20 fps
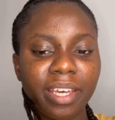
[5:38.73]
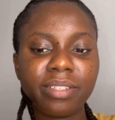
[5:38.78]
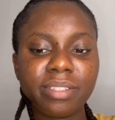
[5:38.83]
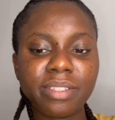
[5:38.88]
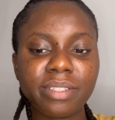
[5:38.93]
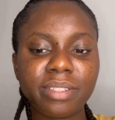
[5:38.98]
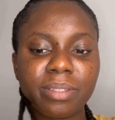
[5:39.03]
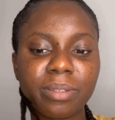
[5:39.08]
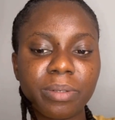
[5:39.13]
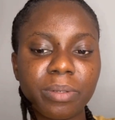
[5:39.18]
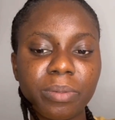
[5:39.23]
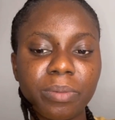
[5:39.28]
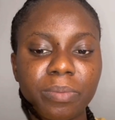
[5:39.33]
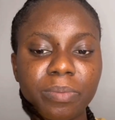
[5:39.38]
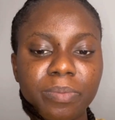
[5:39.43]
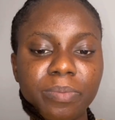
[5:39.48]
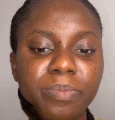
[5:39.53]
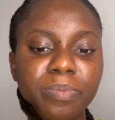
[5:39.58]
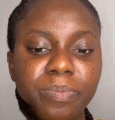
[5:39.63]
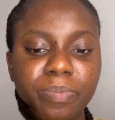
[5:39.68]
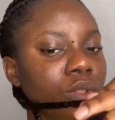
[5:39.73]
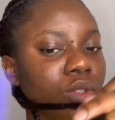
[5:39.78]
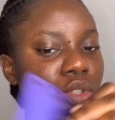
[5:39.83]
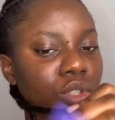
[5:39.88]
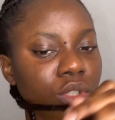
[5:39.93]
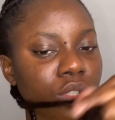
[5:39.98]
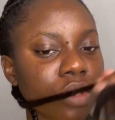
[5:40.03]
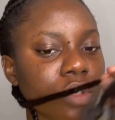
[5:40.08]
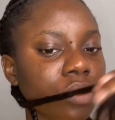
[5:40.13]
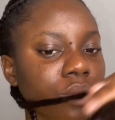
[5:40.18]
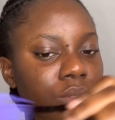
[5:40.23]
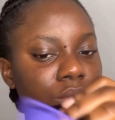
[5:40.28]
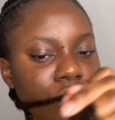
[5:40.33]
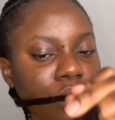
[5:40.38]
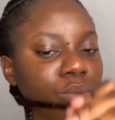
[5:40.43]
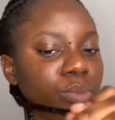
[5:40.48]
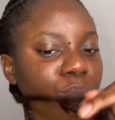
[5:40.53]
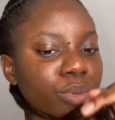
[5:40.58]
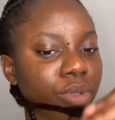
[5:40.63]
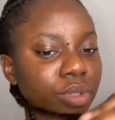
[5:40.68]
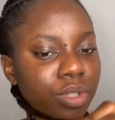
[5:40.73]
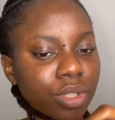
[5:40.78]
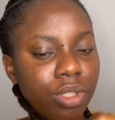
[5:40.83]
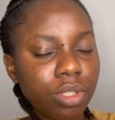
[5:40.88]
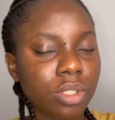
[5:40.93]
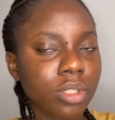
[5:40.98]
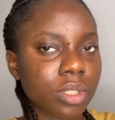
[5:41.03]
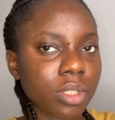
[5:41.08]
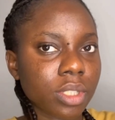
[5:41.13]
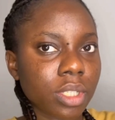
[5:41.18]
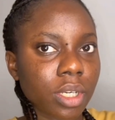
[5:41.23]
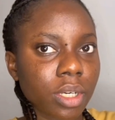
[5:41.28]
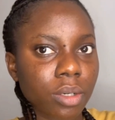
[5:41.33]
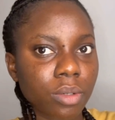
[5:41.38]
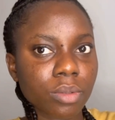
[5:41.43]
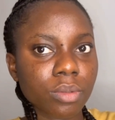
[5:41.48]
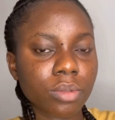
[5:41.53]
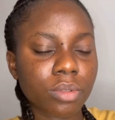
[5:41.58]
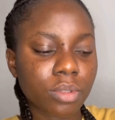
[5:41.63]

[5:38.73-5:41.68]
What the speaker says: So just going to brush this out.